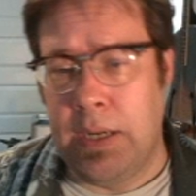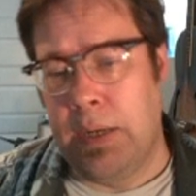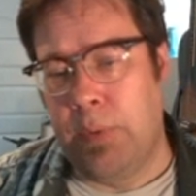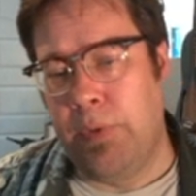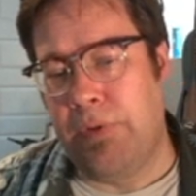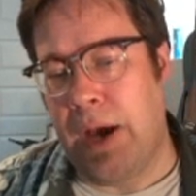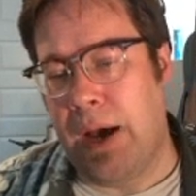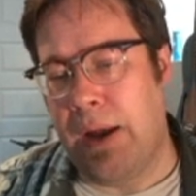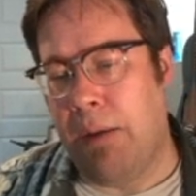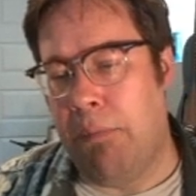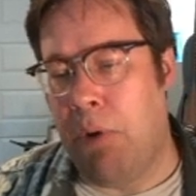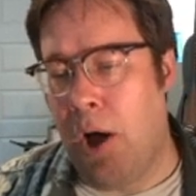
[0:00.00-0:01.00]
we've got a
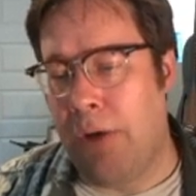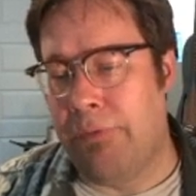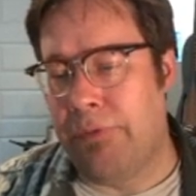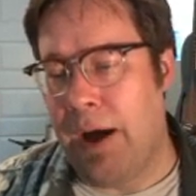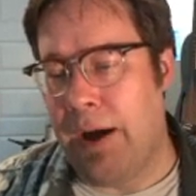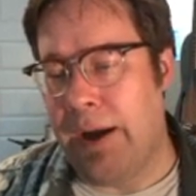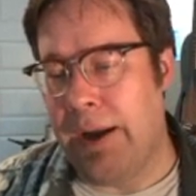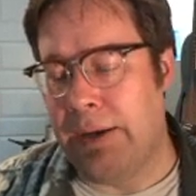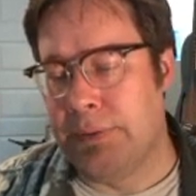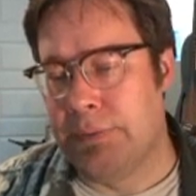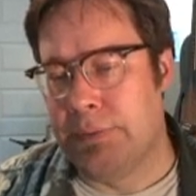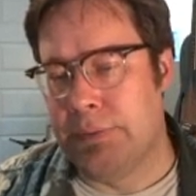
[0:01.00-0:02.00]
ball flying,
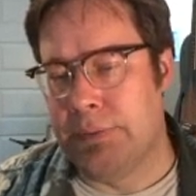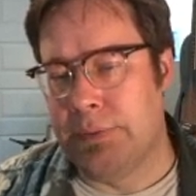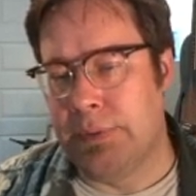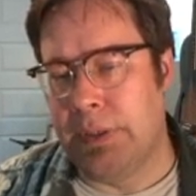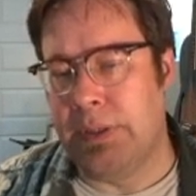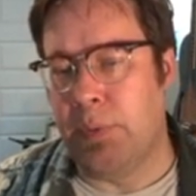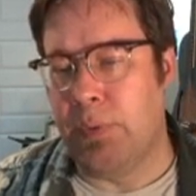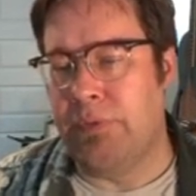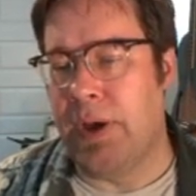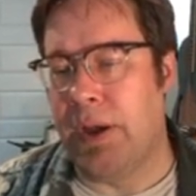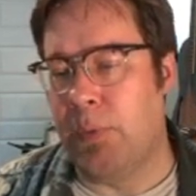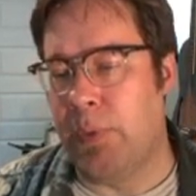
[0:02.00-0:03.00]
and then we've
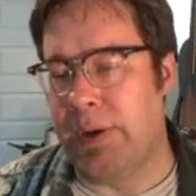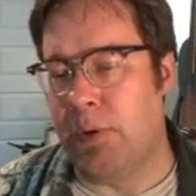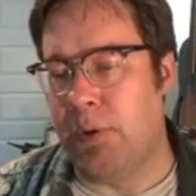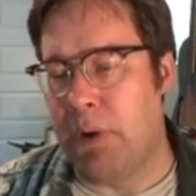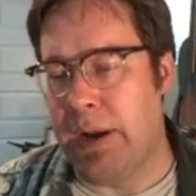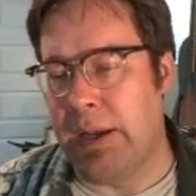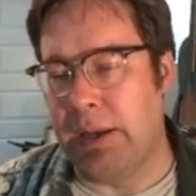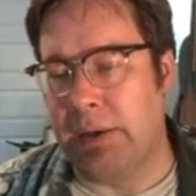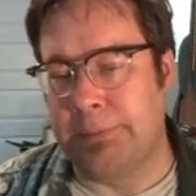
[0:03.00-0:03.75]
got a window breaking.